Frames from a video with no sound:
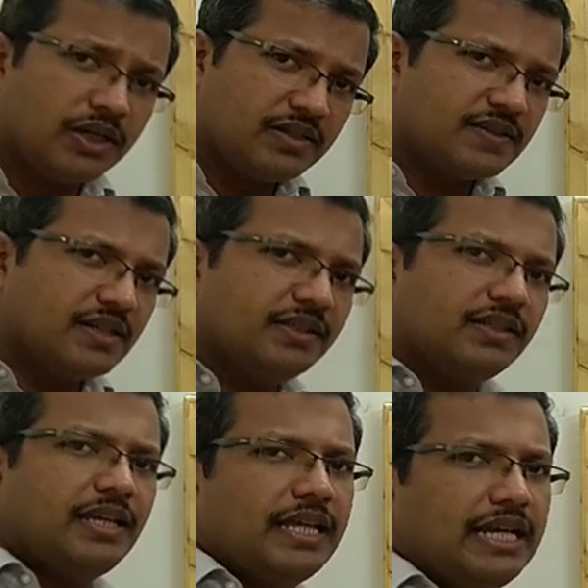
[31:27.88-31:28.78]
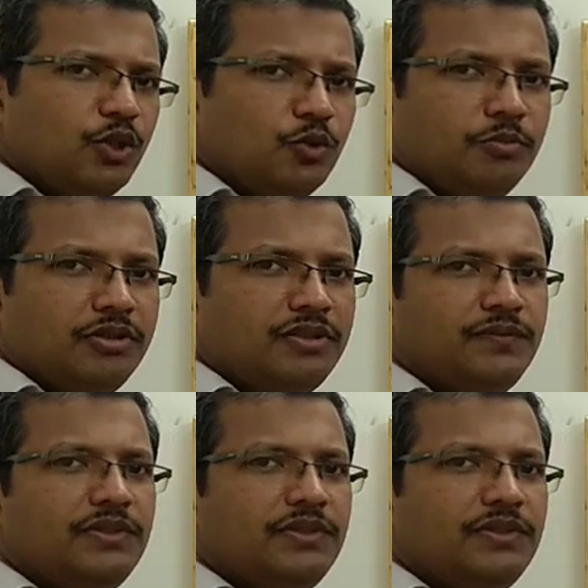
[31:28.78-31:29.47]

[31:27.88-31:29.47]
understand the anomer,